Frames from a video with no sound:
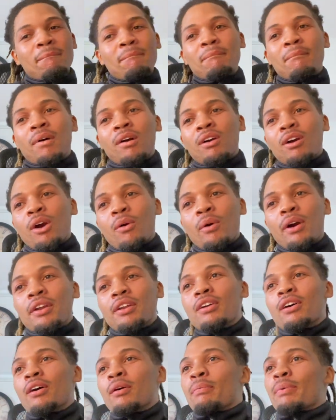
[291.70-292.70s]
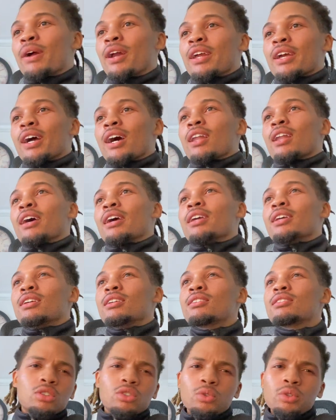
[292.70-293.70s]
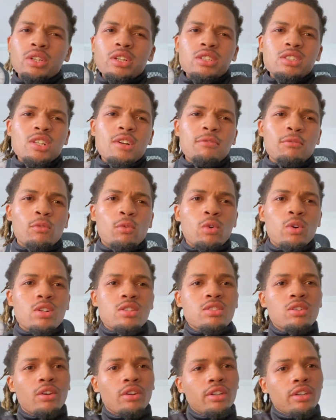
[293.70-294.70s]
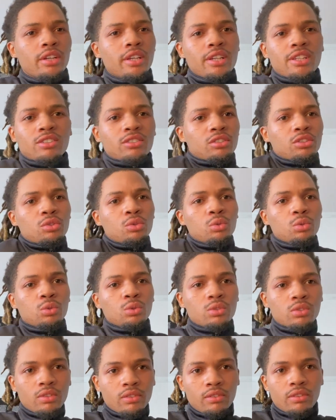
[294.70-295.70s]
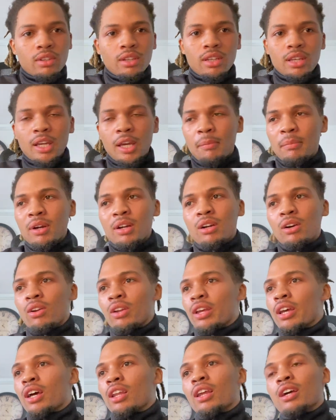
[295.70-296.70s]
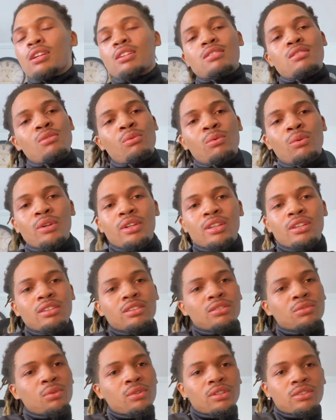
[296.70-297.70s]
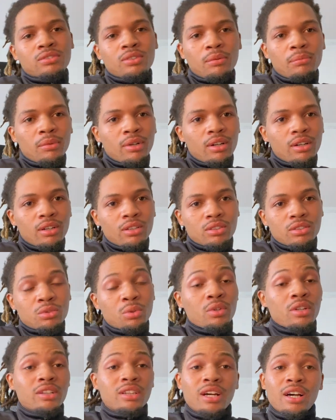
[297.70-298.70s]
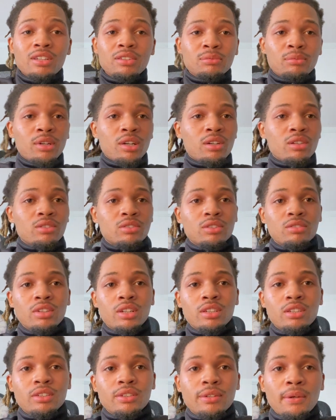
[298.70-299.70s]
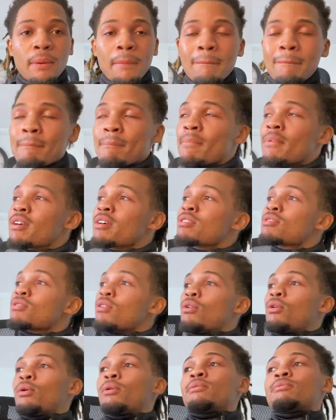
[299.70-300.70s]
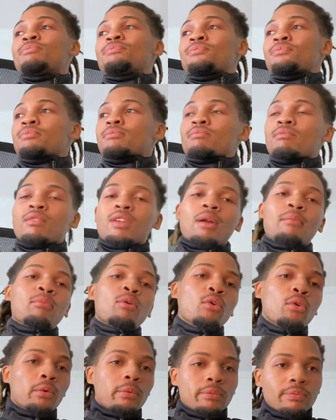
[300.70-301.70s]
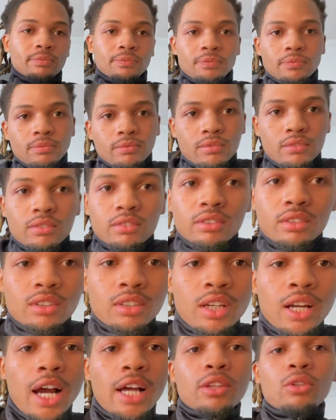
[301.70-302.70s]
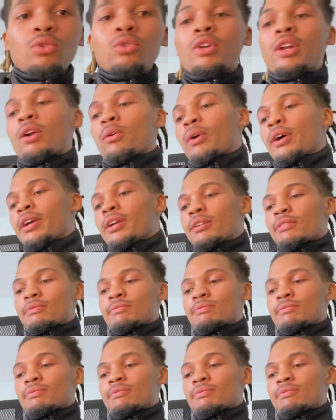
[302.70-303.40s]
my car right now, it probably got like 3 years left of warranty on there, and it's used. And my car only had like 20,000 miles or something like that. So Boom. I have to do that, right?